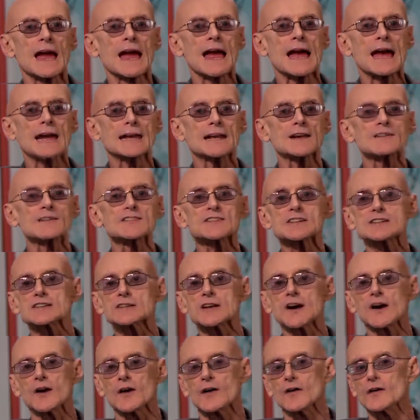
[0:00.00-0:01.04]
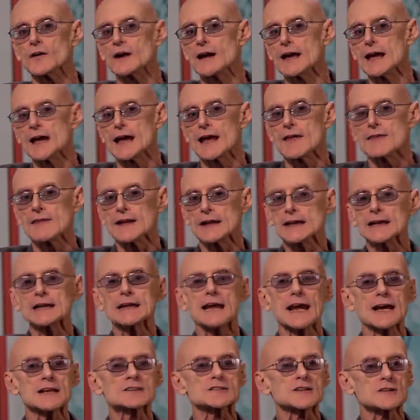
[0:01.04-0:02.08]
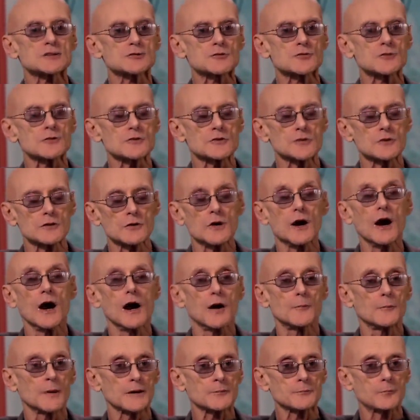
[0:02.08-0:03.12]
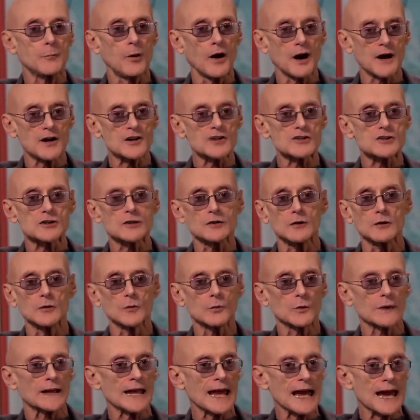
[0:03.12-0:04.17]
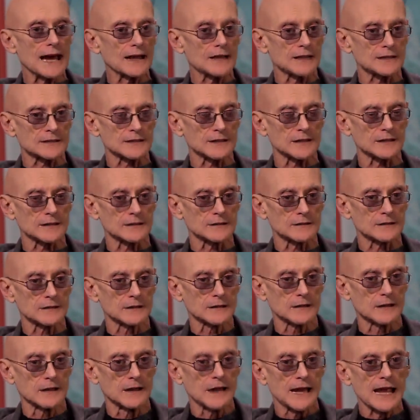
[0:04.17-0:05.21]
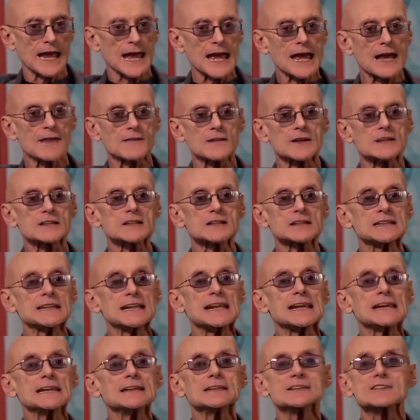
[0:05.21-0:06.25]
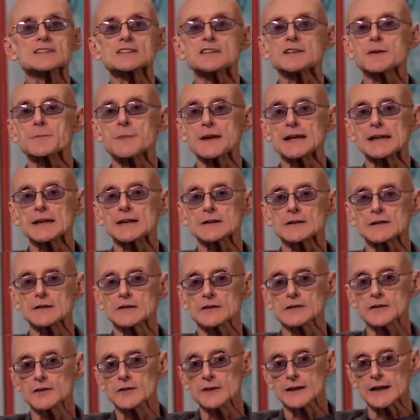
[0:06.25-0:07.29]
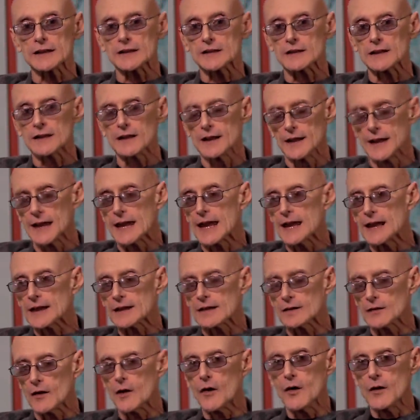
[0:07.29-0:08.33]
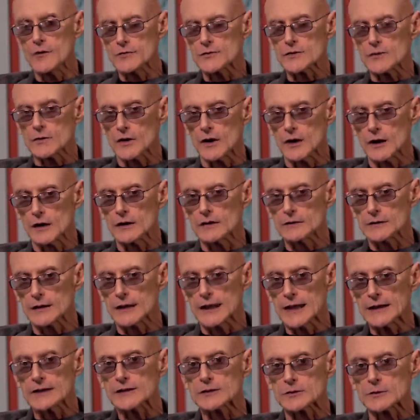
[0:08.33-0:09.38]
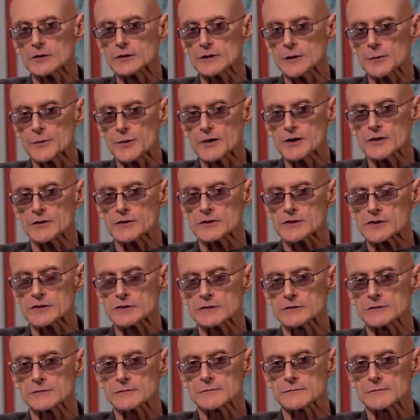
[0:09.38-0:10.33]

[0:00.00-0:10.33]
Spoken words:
And if so, then it has a true but partial reality, and this needs to be included in an overall integral approach.